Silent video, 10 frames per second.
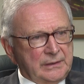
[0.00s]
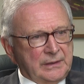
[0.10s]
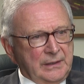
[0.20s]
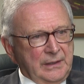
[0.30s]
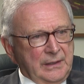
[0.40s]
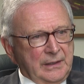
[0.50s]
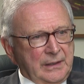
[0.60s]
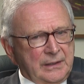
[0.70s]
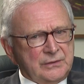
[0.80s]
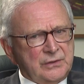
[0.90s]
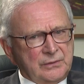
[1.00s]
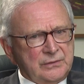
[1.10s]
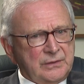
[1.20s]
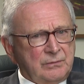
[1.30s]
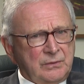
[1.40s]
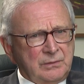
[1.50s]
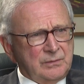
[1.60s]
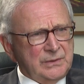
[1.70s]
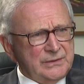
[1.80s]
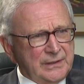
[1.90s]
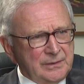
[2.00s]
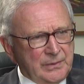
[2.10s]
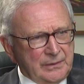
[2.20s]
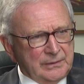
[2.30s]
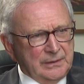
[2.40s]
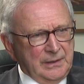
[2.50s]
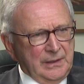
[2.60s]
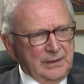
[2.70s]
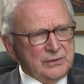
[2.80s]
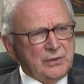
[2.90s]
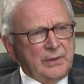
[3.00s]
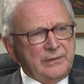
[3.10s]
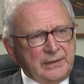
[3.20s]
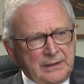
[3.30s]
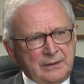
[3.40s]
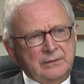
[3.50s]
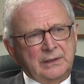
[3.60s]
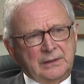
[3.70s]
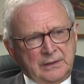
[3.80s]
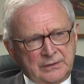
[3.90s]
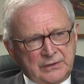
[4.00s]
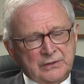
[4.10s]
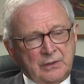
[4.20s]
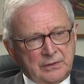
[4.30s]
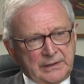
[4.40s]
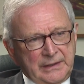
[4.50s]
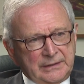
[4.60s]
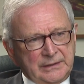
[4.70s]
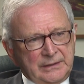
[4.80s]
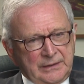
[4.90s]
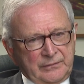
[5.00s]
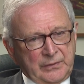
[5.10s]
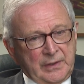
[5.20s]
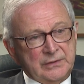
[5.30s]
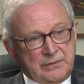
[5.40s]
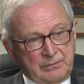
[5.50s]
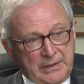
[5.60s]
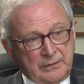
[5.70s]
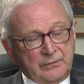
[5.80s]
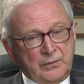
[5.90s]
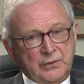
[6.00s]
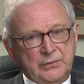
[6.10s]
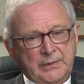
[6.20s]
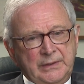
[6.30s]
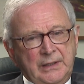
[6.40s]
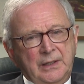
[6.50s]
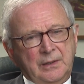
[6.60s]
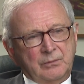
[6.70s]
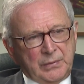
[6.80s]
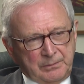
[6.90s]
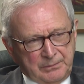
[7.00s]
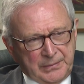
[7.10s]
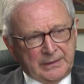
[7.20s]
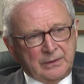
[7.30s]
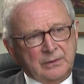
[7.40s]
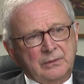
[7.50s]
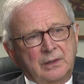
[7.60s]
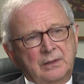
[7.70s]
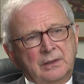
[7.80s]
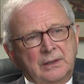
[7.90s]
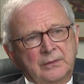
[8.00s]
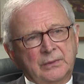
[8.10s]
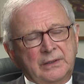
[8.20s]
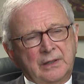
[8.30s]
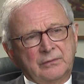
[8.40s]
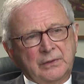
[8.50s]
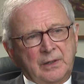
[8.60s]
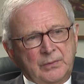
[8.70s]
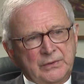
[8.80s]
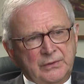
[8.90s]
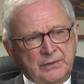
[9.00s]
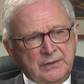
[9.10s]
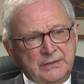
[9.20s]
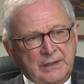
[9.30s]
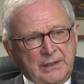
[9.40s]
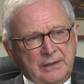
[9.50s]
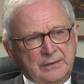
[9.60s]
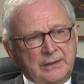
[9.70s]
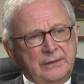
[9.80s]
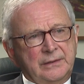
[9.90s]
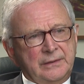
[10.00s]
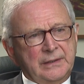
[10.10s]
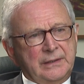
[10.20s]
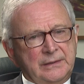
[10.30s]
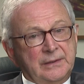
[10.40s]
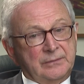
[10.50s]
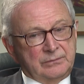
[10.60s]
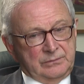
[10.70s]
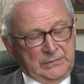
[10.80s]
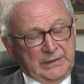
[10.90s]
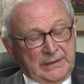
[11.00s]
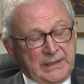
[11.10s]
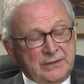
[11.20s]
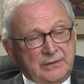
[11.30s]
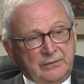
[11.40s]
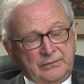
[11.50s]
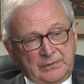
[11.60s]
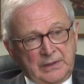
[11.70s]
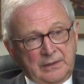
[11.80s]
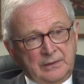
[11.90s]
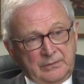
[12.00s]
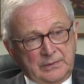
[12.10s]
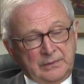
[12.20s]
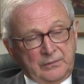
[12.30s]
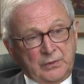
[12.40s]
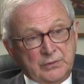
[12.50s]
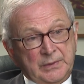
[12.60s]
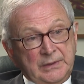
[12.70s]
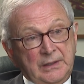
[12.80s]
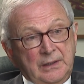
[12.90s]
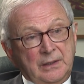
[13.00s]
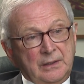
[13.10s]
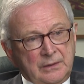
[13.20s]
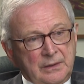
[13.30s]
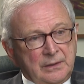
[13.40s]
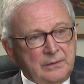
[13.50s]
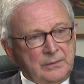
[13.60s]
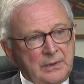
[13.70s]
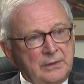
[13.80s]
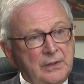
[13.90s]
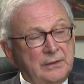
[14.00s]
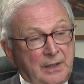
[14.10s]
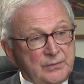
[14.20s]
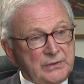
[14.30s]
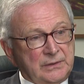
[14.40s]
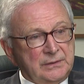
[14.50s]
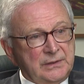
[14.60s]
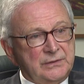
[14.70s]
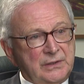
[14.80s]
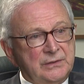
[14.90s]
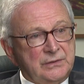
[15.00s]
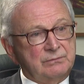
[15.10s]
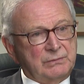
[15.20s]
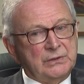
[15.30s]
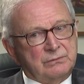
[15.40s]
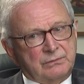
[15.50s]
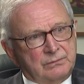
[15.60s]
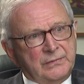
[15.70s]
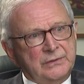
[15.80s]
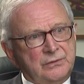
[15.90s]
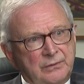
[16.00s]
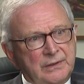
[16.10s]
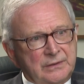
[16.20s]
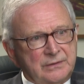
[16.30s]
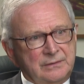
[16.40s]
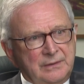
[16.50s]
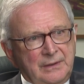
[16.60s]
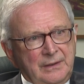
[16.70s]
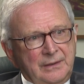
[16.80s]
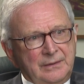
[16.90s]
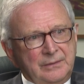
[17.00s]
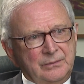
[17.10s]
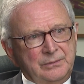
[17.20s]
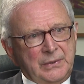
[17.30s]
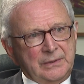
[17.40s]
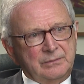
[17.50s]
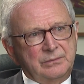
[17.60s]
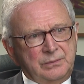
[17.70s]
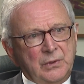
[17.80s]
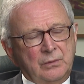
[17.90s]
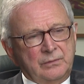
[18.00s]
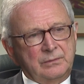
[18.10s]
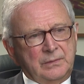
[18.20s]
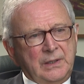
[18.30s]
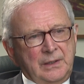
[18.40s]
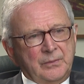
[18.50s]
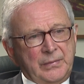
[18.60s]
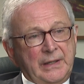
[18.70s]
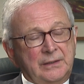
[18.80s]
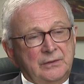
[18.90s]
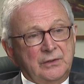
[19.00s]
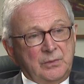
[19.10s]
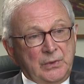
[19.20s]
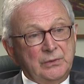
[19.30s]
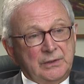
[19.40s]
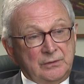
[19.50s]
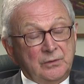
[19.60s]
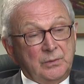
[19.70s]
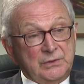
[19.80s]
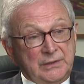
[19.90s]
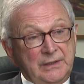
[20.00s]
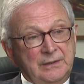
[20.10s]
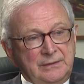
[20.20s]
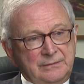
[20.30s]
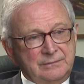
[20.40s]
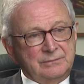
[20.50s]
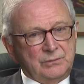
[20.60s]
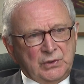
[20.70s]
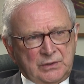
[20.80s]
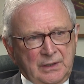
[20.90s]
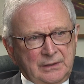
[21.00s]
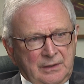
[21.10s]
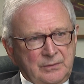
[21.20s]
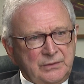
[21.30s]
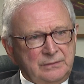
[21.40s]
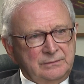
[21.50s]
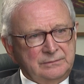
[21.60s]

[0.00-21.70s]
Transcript: Mm-hmm. And so they're saying, well, what's that about? So I think that this is all connected, and for us, better enforcement, but better recovery opportunities, in the case of law enforcement are not optional. It's this or this, but going back into the community and doing what you did is not an option.